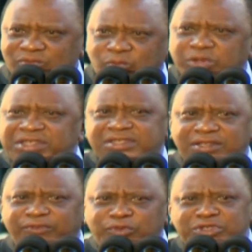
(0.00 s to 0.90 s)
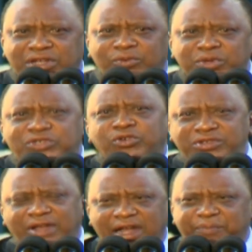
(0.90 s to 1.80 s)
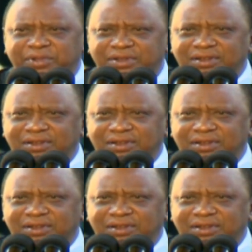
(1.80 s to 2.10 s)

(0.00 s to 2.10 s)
What is its future? What's going to happen?